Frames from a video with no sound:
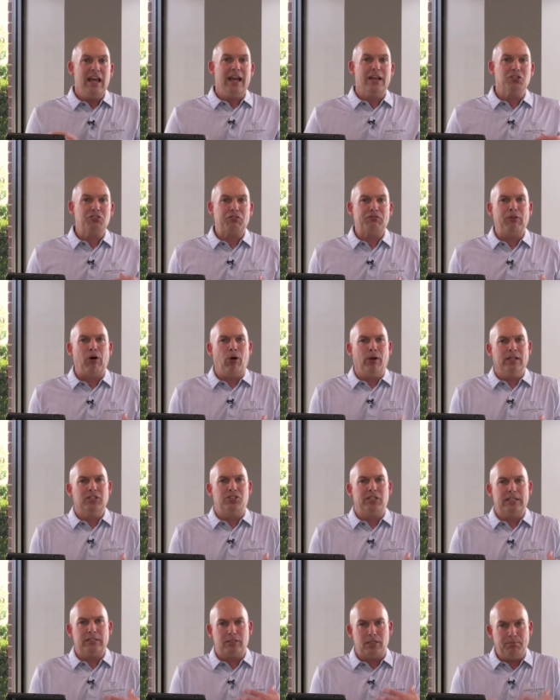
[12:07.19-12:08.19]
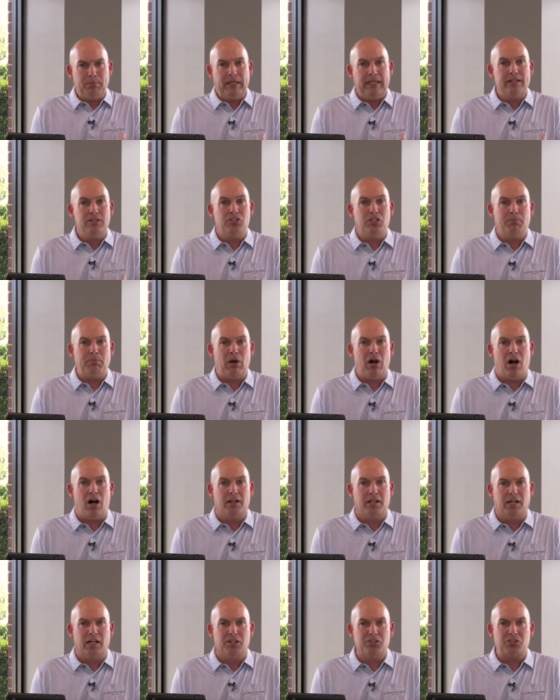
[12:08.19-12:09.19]
as far as it depends
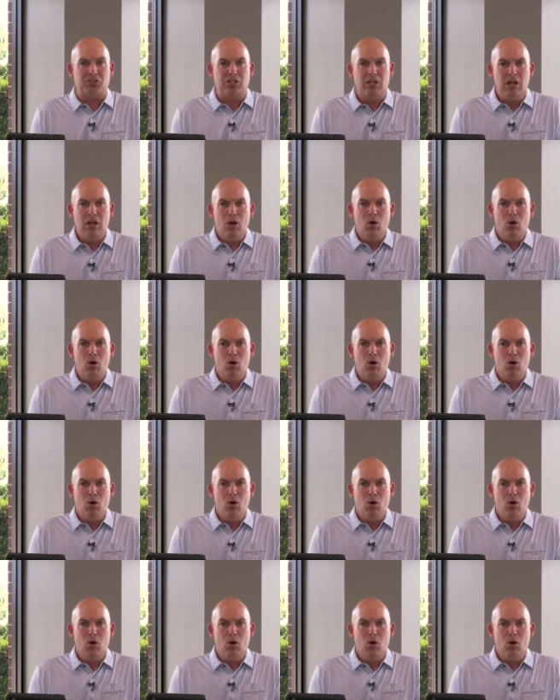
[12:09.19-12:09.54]
upon us.